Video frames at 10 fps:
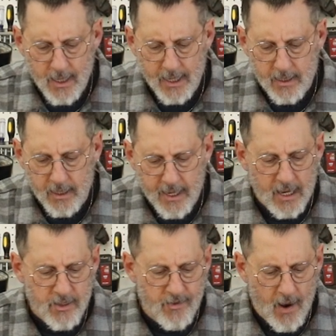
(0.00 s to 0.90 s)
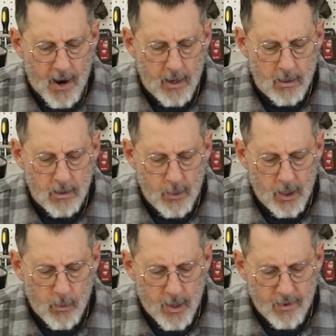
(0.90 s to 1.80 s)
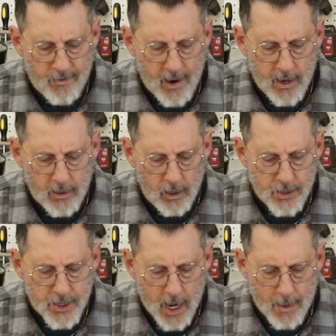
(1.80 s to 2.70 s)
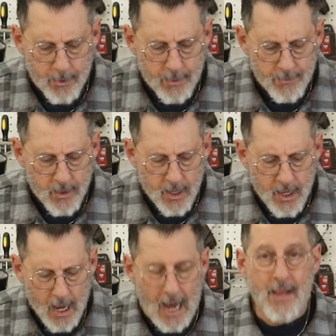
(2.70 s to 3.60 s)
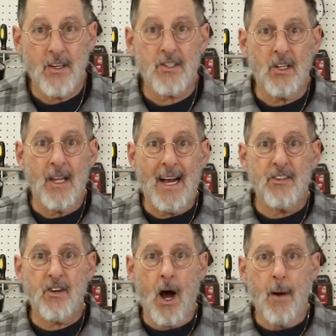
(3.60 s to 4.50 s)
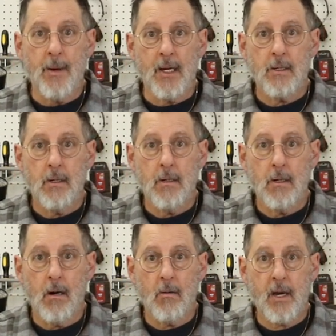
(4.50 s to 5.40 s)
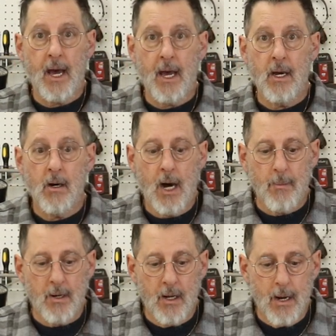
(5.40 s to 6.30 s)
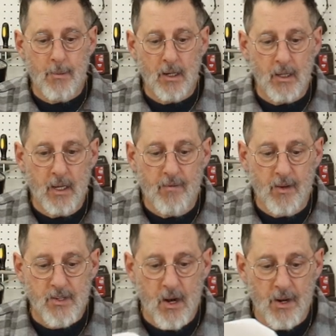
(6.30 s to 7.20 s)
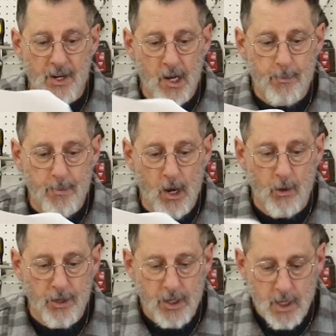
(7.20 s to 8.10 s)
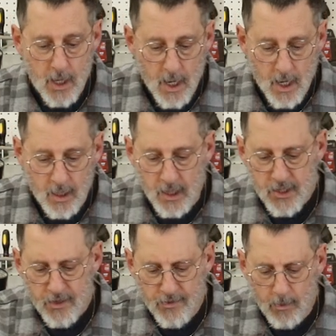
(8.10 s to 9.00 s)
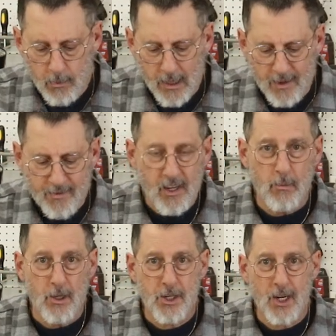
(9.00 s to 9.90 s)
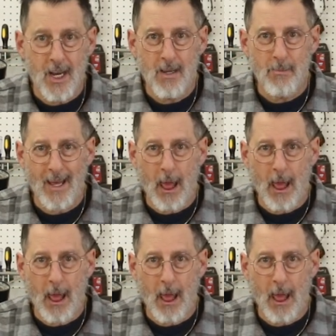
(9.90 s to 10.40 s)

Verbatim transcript: It can catch fire. We don't want a fire in our shop. Uh, this is the last comment. Okay, I'm gonna I'm gonna leave this on an up note. This is from Lefty McShay.